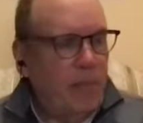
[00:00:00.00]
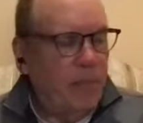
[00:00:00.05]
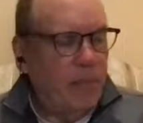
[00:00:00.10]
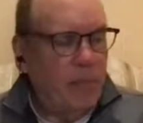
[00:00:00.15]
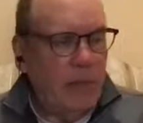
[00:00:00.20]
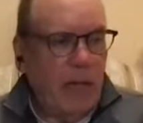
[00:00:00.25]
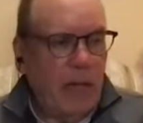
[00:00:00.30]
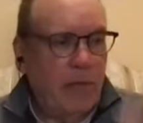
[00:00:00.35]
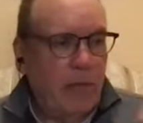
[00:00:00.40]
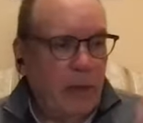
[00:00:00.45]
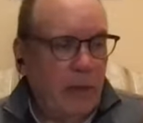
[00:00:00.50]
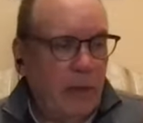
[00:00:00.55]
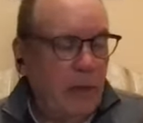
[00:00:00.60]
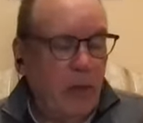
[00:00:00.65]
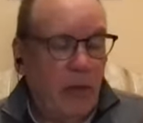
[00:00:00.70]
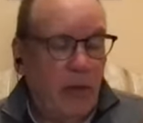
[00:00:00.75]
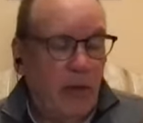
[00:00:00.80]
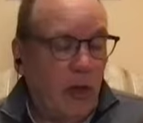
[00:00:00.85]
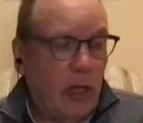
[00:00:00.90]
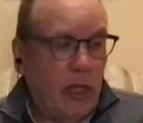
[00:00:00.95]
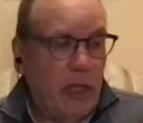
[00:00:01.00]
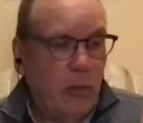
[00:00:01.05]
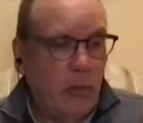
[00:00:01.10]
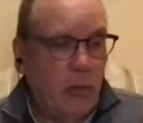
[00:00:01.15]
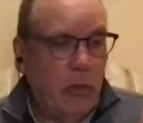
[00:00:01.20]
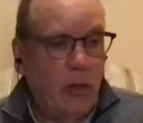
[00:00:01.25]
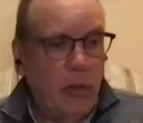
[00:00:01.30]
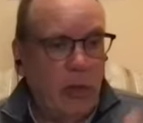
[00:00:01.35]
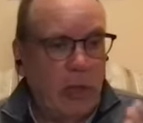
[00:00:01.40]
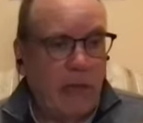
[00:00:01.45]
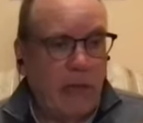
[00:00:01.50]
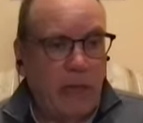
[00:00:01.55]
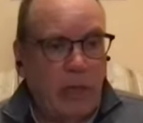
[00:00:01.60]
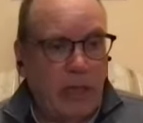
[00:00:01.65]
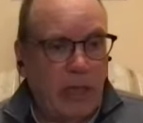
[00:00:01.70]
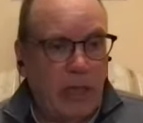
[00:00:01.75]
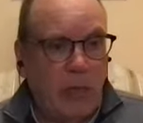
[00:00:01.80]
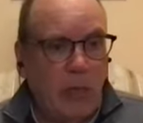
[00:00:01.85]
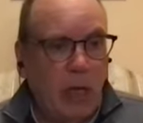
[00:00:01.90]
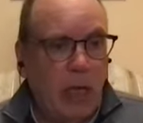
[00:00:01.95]
every you thought you were doing
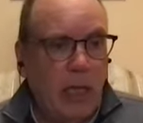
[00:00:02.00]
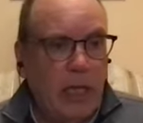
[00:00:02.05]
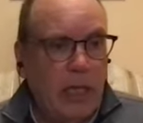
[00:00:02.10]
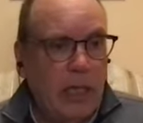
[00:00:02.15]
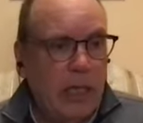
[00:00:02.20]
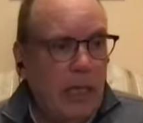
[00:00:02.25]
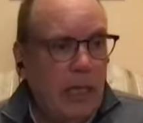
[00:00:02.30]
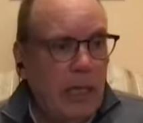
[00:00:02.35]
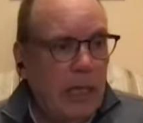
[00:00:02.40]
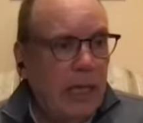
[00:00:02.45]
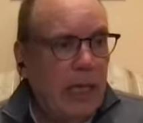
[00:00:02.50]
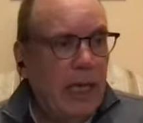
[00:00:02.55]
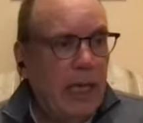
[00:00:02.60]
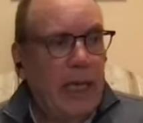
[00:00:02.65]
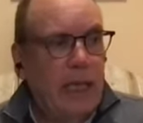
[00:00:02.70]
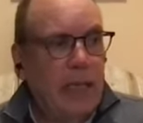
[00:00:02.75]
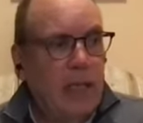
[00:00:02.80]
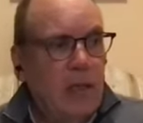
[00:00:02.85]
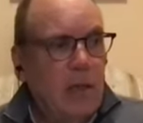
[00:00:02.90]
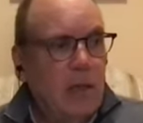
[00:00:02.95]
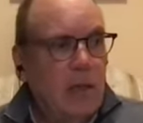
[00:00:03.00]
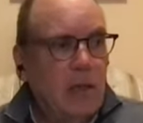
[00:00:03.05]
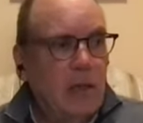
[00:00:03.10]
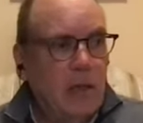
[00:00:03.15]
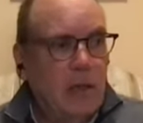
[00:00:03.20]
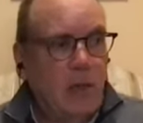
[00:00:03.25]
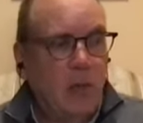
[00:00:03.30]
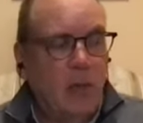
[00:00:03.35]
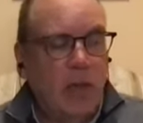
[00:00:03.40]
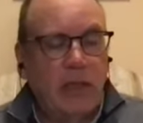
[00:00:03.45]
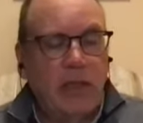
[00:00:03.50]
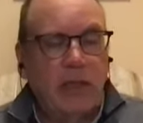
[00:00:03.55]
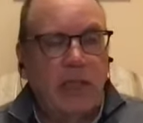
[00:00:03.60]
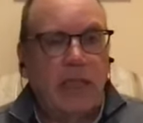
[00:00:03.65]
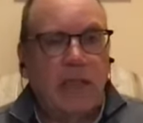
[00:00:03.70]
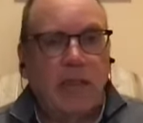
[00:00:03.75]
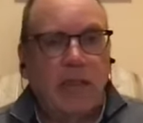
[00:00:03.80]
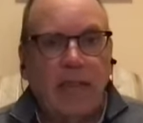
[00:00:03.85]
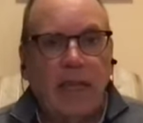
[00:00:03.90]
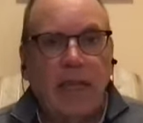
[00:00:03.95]
everything right and 20
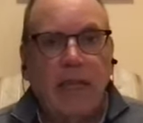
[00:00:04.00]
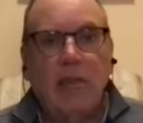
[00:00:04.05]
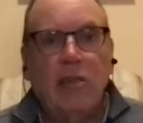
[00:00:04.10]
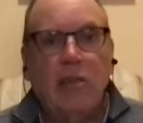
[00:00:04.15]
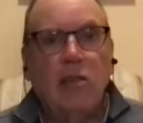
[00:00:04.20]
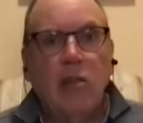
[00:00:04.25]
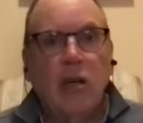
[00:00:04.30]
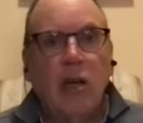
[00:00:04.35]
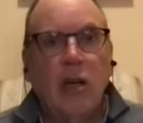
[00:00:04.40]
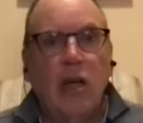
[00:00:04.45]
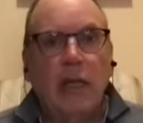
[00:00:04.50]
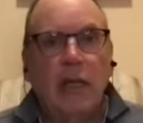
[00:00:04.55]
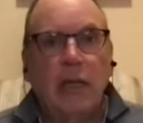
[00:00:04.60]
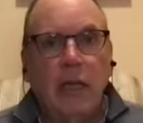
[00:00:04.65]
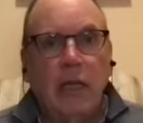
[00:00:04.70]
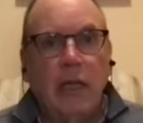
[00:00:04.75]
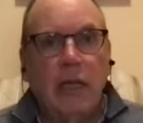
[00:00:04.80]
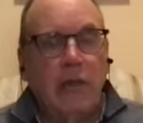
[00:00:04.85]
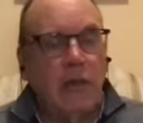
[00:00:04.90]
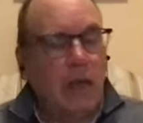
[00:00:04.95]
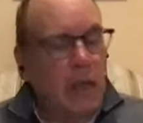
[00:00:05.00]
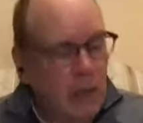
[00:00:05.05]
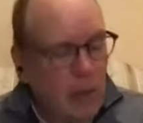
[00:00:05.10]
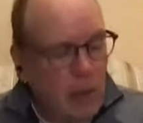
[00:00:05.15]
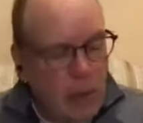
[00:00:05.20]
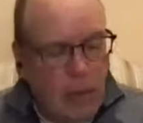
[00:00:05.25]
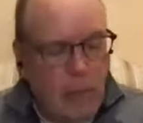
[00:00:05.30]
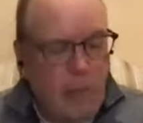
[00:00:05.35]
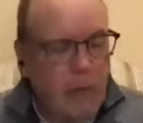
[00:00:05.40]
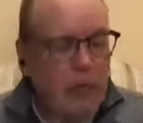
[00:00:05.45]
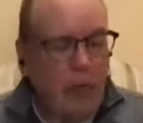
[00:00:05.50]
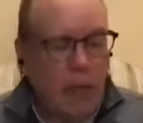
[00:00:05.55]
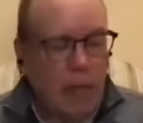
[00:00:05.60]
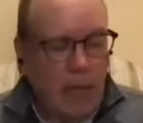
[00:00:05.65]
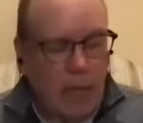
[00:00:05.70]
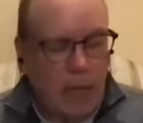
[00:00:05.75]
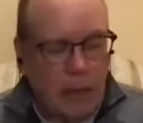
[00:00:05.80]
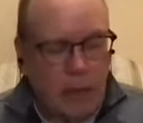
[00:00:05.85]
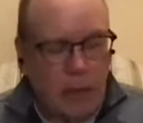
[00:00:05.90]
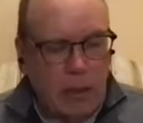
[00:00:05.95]
seconds later you're gone you're like oh let me come
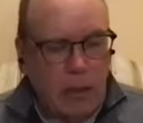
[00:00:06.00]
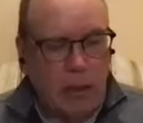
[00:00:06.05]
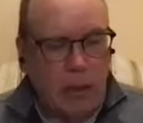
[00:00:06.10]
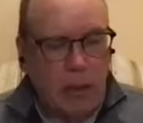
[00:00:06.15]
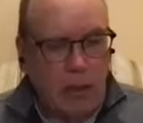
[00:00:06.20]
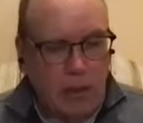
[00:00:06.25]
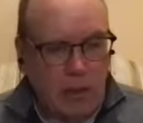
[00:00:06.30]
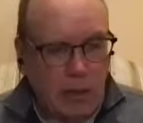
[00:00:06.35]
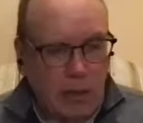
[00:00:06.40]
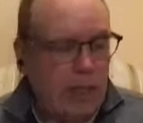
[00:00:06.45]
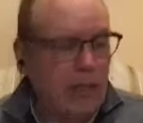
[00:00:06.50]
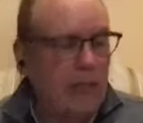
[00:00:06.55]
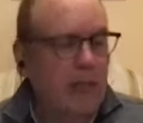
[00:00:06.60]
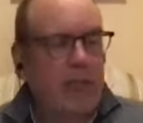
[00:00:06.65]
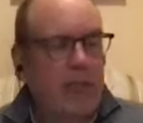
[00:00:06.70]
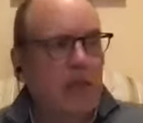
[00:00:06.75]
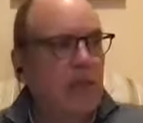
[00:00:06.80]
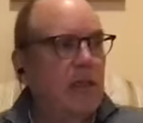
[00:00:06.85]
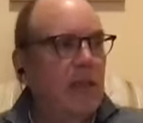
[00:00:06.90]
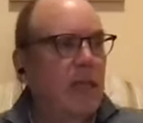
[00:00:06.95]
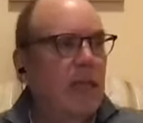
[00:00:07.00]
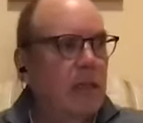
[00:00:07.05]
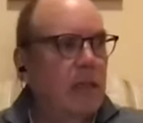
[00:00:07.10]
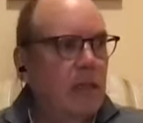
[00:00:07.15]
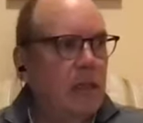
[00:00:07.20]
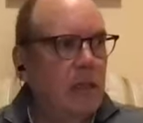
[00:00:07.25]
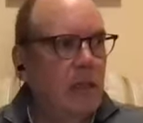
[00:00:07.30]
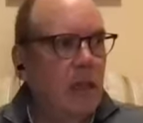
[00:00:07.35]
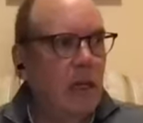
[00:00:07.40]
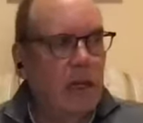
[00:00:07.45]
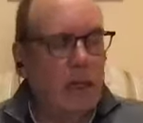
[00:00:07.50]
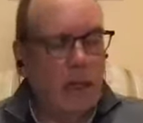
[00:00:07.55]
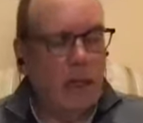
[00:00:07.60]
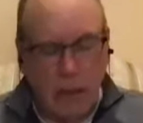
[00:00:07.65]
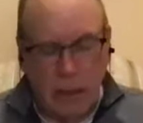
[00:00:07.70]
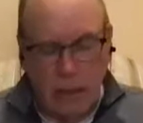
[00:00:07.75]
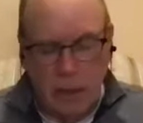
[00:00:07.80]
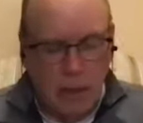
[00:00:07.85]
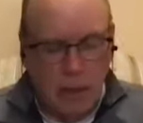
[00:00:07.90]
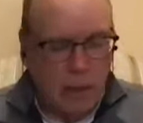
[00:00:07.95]
back and then 10 seconds later you're gone
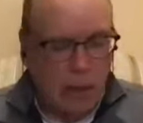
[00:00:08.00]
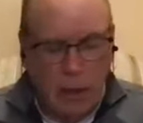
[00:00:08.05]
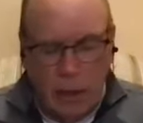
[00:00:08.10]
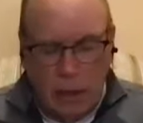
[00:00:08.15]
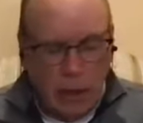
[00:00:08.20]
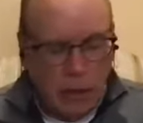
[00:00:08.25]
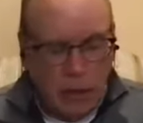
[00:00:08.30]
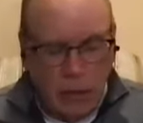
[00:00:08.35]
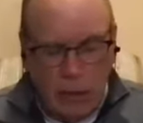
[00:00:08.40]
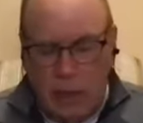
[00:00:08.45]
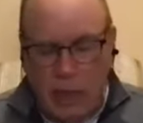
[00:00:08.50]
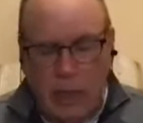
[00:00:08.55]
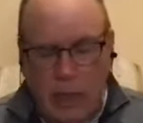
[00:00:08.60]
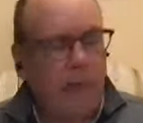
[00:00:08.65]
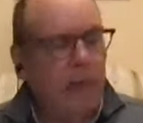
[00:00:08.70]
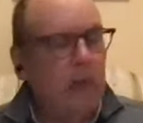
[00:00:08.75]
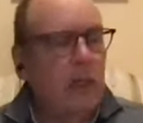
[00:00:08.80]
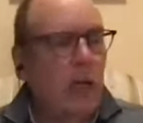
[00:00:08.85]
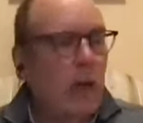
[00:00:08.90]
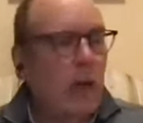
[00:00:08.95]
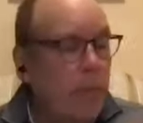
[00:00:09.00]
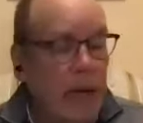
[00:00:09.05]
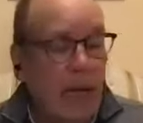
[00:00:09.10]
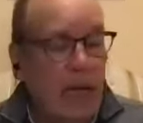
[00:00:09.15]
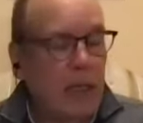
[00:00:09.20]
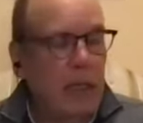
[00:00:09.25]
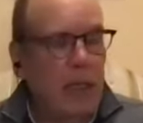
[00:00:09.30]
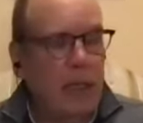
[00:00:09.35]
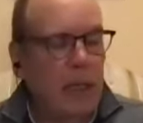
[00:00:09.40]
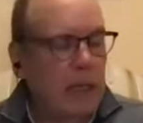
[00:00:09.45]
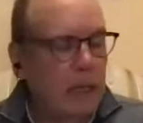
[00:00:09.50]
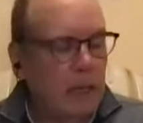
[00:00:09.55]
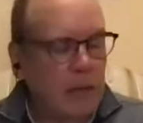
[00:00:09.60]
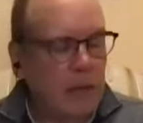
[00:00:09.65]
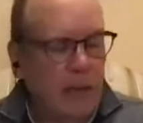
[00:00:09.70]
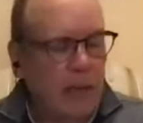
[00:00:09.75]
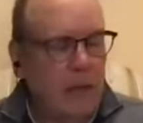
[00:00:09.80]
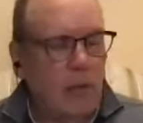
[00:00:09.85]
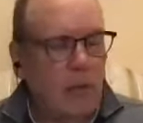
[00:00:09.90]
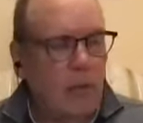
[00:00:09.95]
and then you can't even come back you're like it's
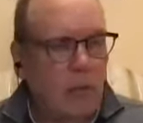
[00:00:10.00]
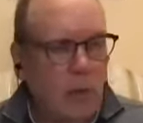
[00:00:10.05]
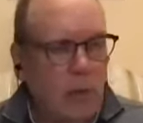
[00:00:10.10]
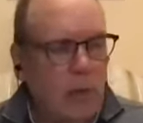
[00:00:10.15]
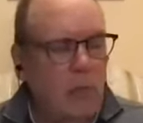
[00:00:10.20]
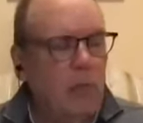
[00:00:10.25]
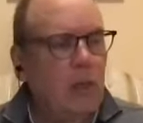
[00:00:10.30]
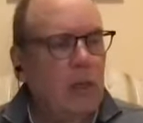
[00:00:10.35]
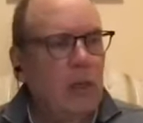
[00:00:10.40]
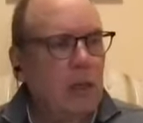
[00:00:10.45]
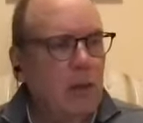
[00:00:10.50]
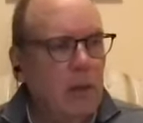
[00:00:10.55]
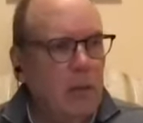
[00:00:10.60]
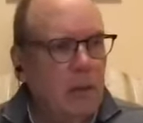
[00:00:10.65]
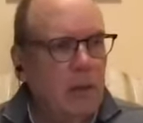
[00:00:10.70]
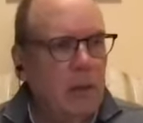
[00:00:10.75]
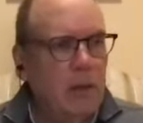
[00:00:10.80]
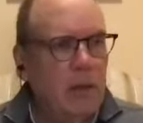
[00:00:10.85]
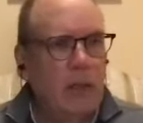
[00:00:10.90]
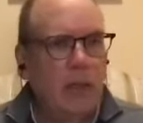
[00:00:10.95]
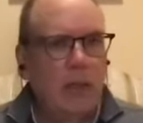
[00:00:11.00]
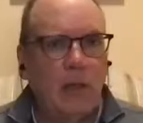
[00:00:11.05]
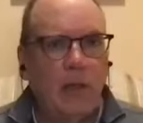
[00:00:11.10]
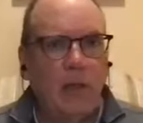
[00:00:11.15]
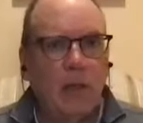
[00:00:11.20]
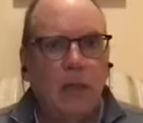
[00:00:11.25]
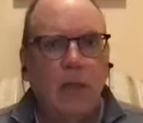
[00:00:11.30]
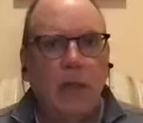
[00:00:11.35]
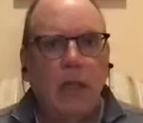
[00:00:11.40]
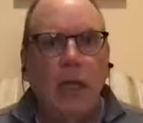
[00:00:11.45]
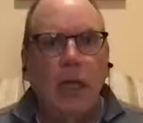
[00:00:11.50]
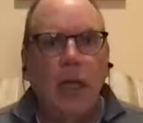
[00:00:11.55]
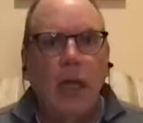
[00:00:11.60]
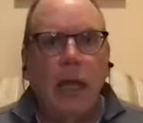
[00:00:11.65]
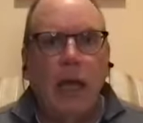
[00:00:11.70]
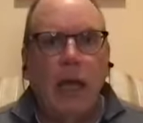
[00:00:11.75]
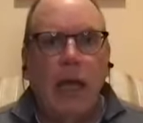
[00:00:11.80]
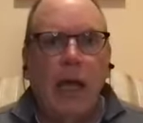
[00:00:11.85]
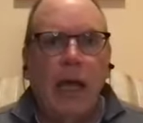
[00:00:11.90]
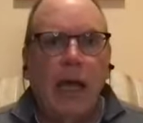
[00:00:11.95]
like what wait you know
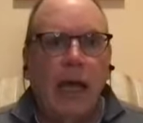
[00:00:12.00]
uh,